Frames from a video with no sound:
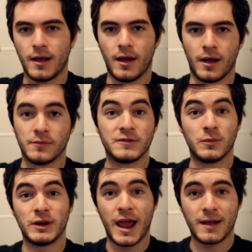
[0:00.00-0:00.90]
So
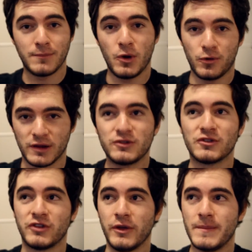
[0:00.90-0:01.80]
I'm going to add Mo
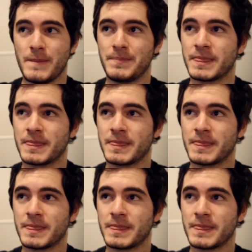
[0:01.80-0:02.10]
Creatures in.